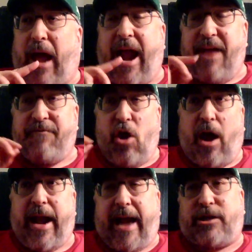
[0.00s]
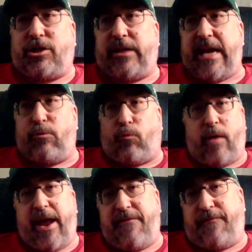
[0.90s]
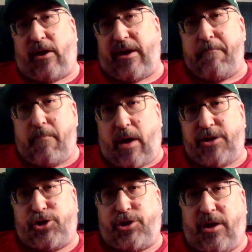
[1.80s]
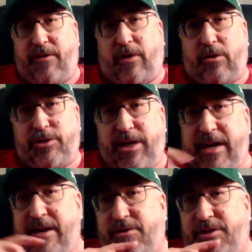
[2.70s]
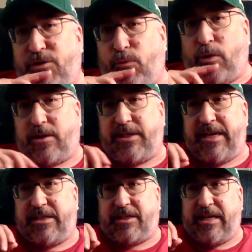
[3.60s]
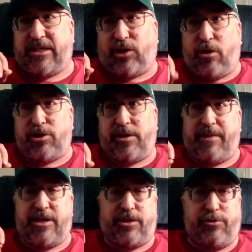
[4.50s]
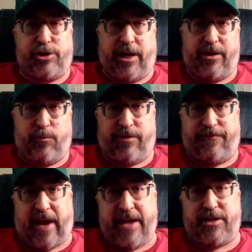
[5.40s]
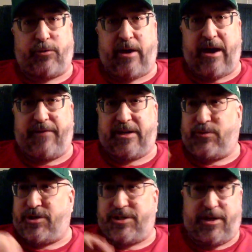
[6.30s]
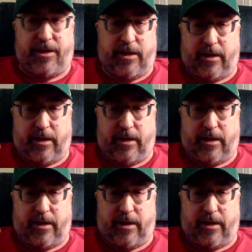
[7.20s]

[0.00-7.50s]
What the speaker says: have not actually read very much of Hoshea Anderson's works. He's largely been associated with Fantagraphics, which is a